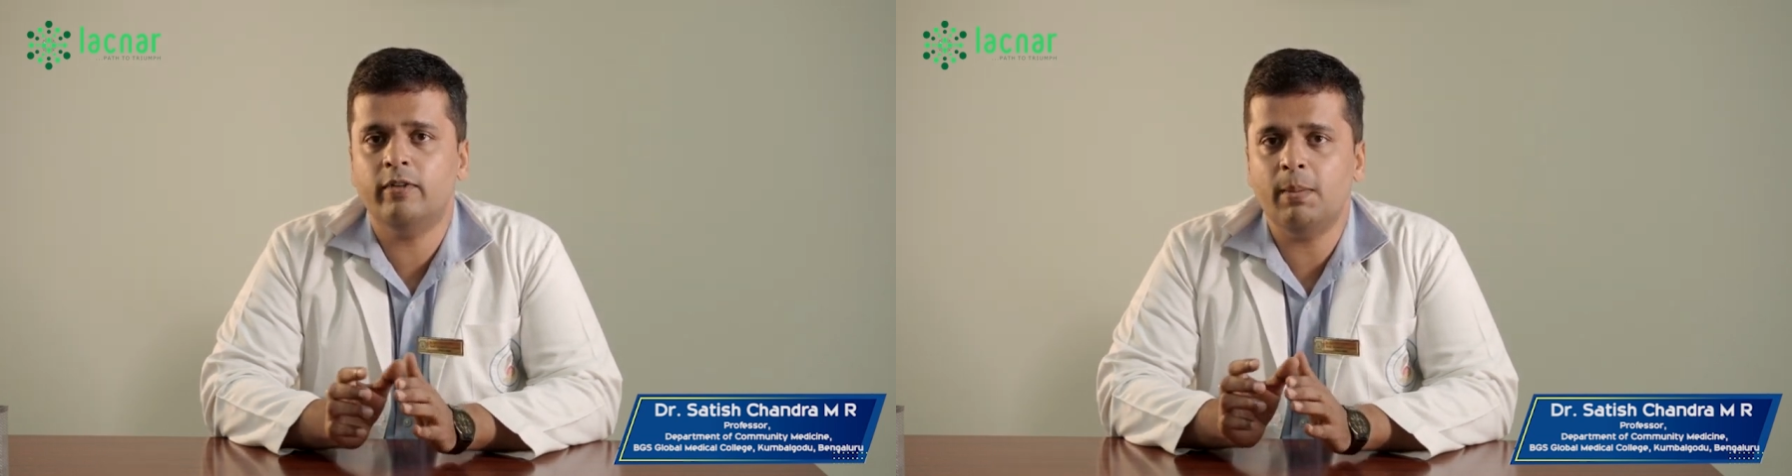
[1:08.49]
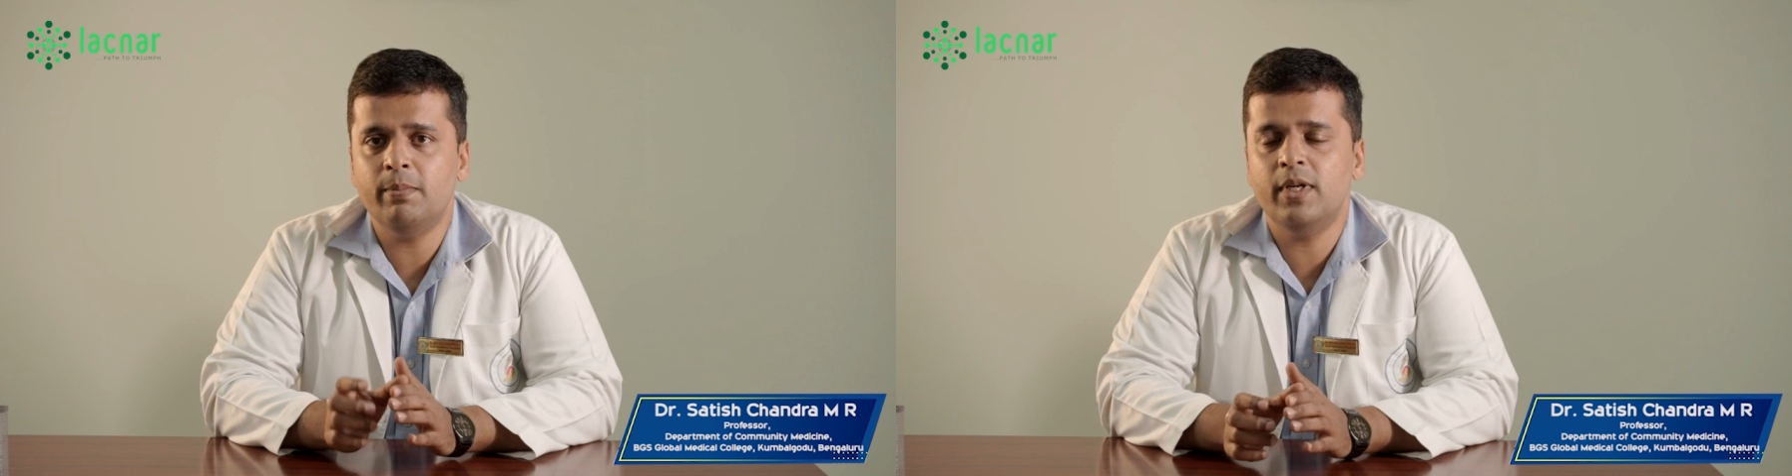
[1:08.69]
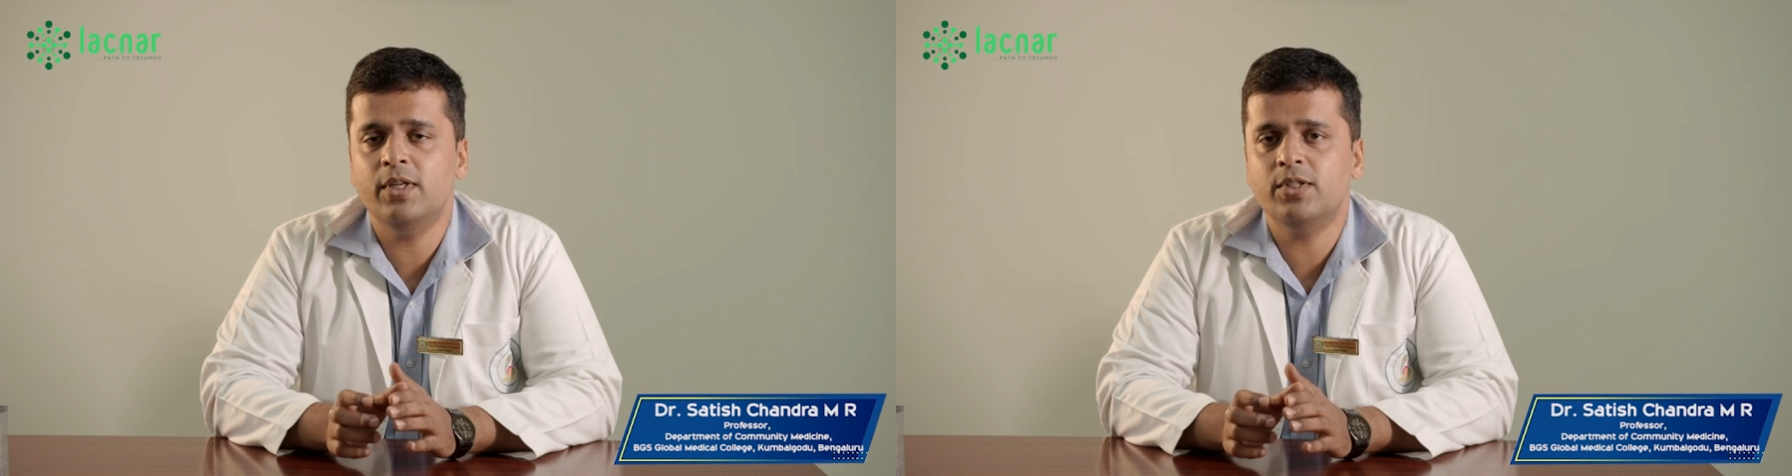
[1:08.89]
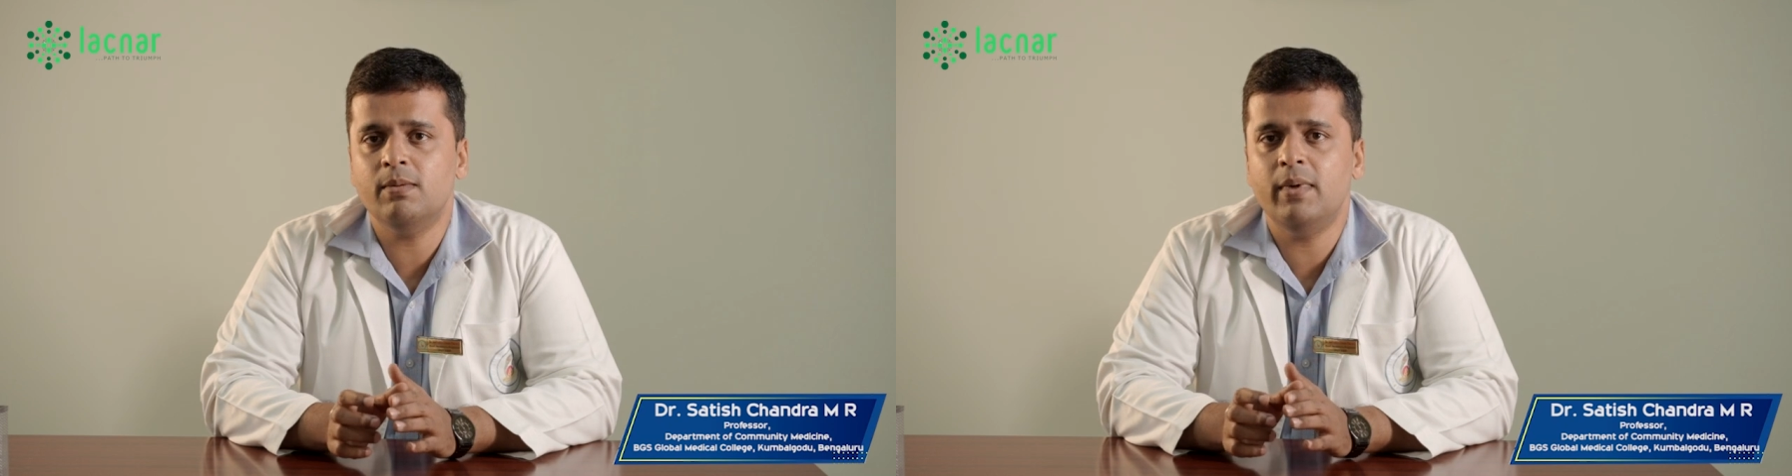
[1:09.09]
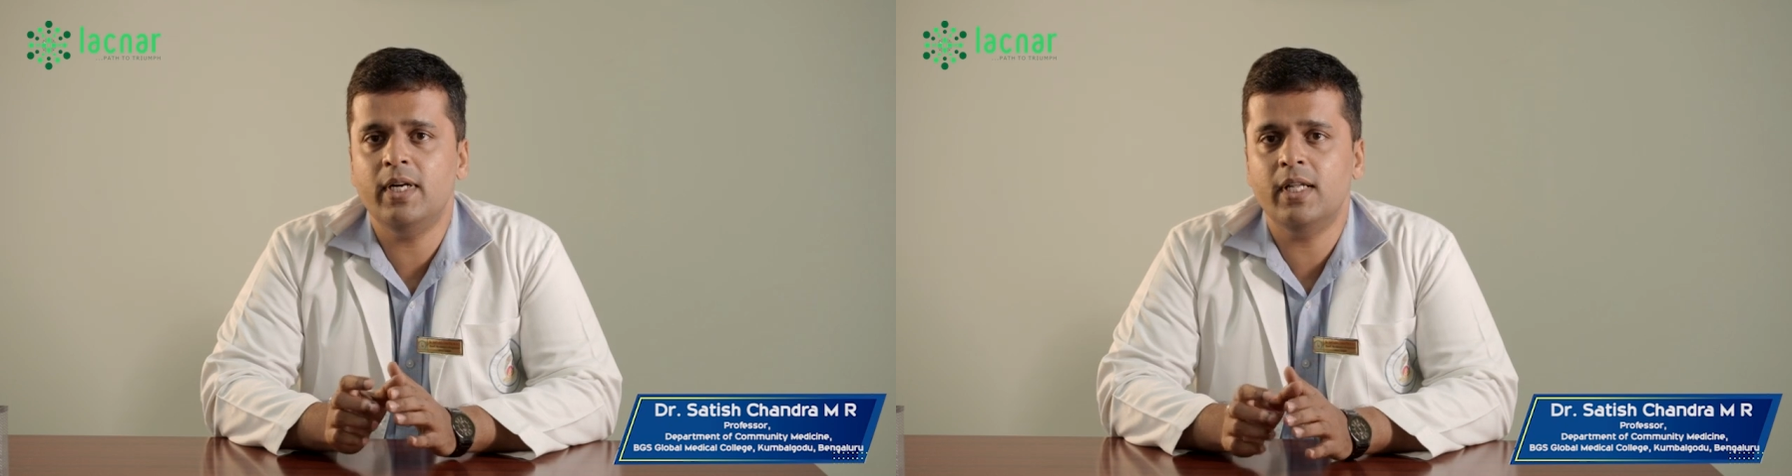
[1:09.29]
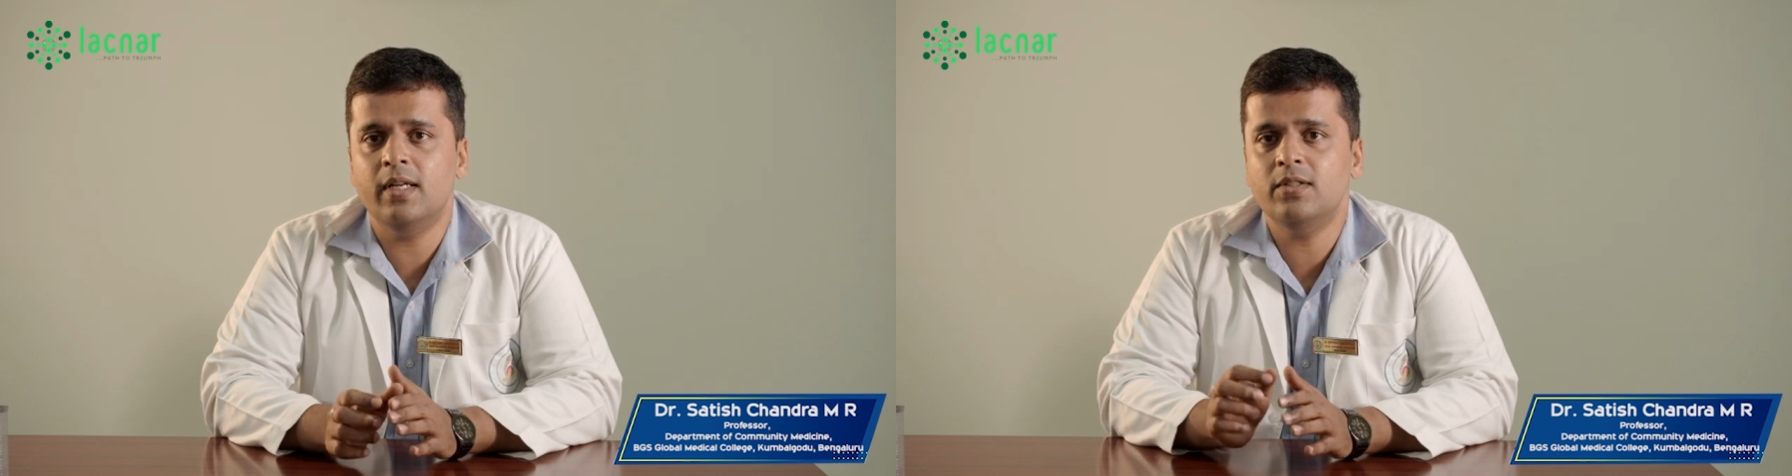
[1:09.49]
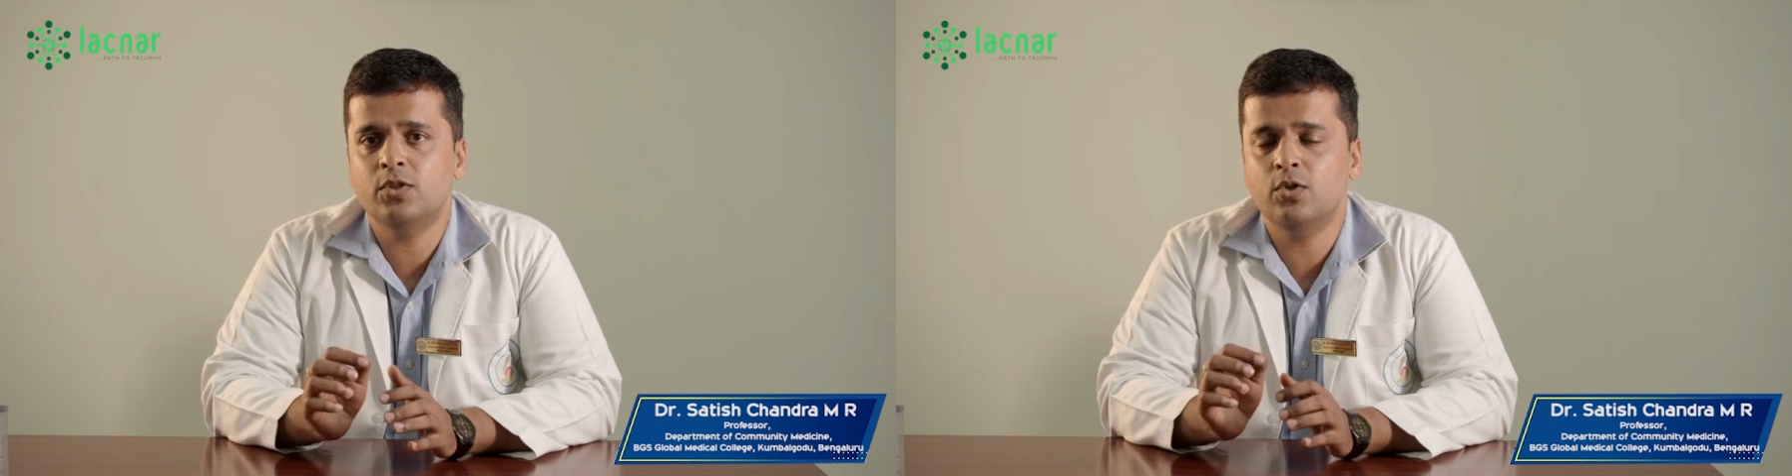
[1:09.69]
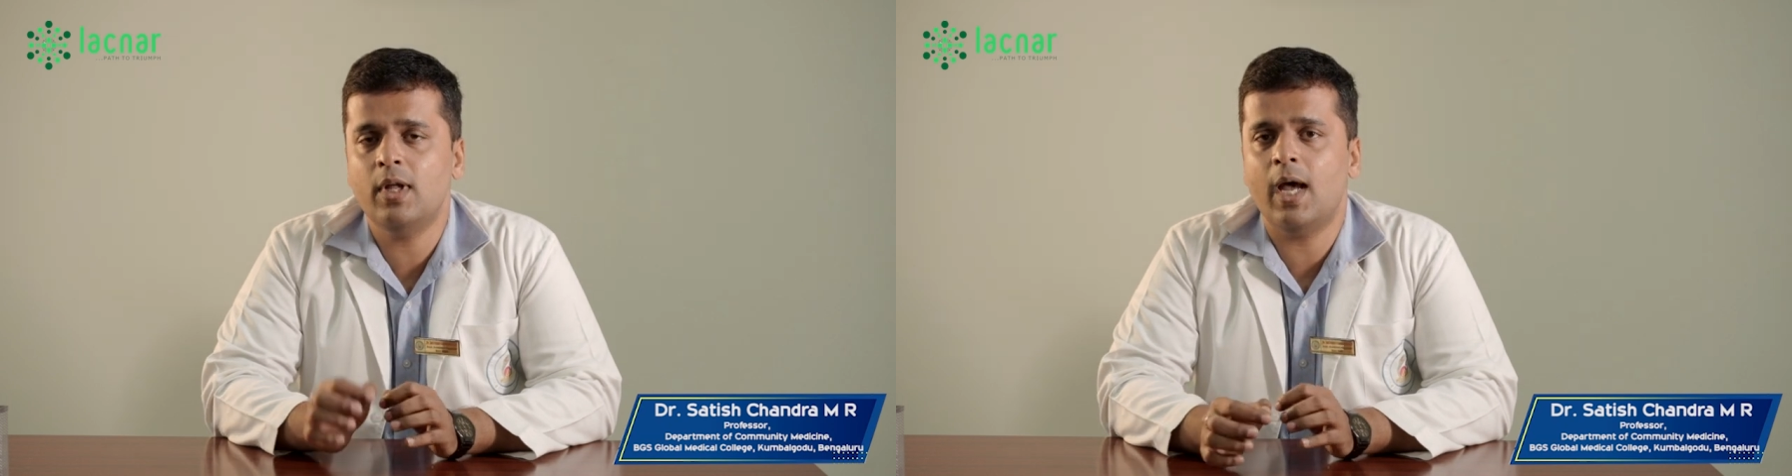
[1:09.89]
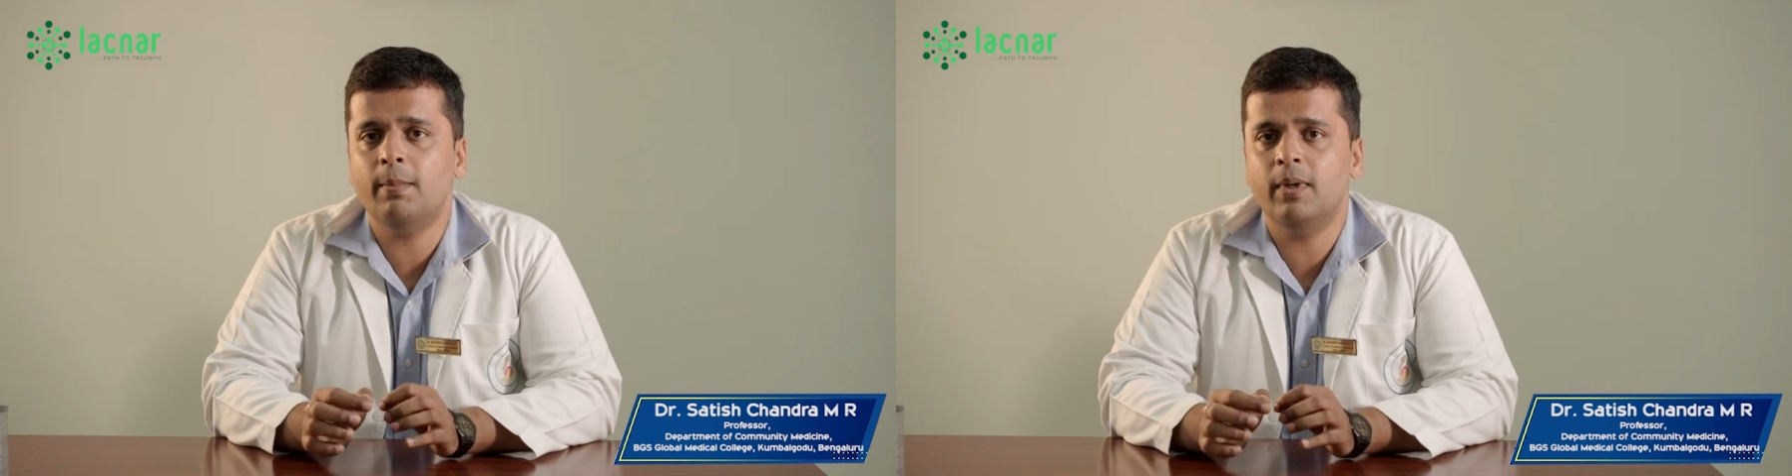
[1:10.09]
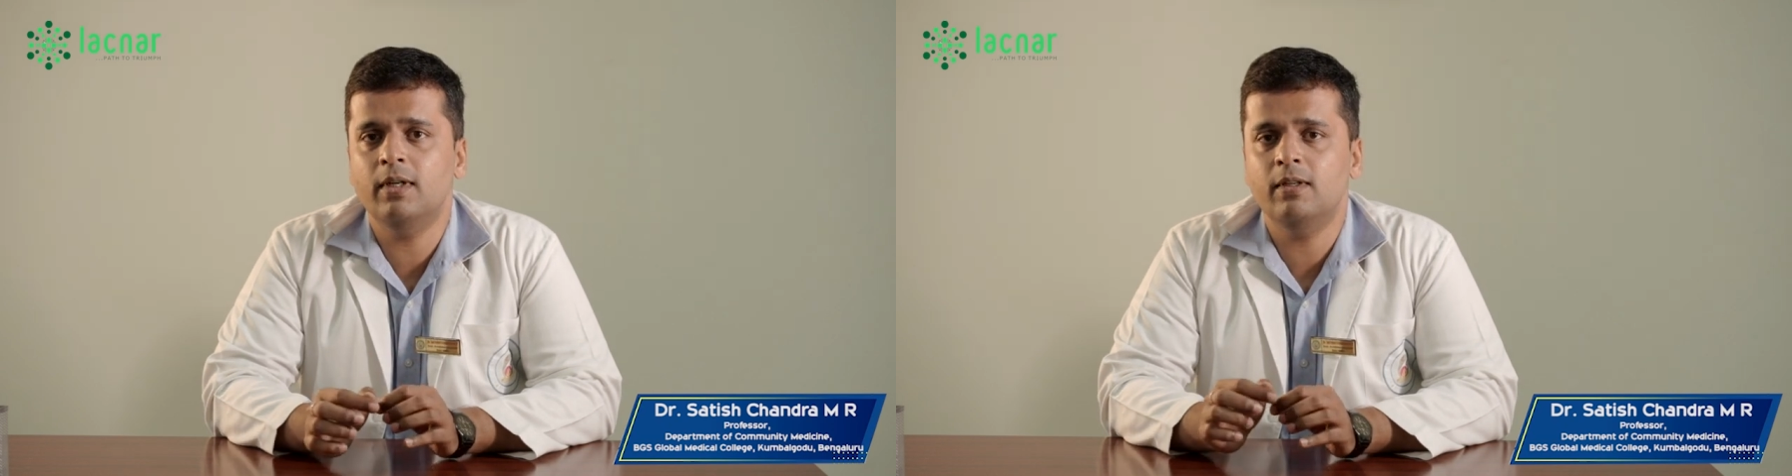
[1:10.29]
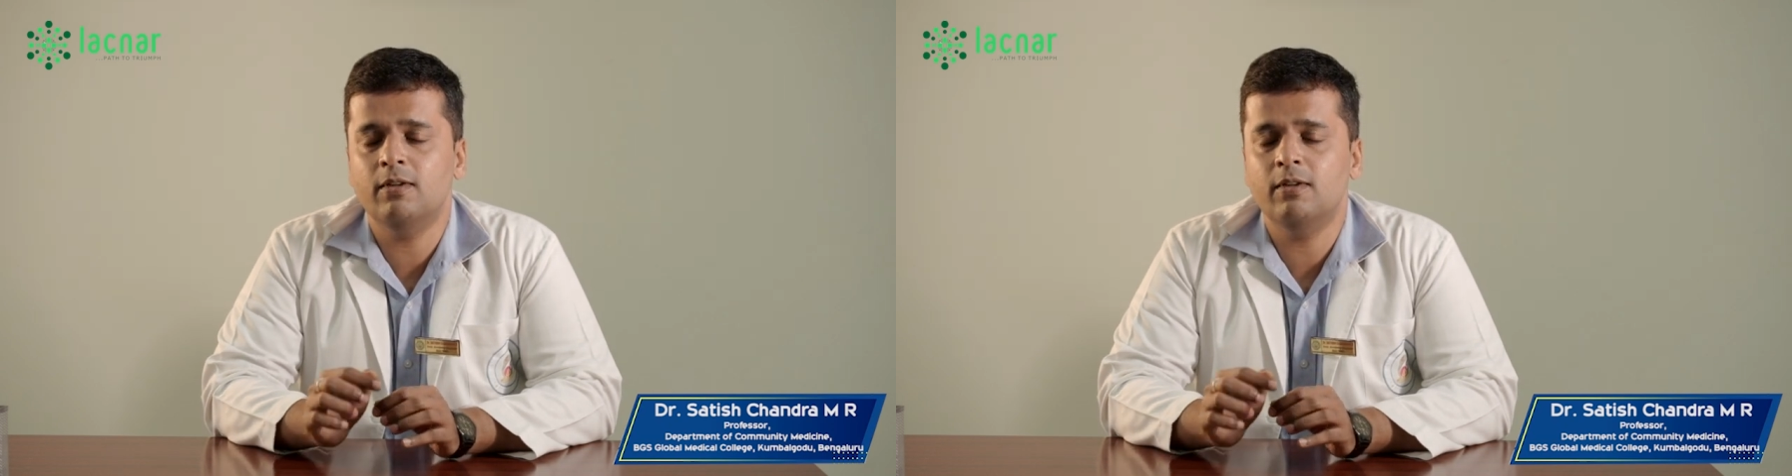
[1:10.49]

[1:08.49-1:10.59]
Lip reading: temperature maintenance should happen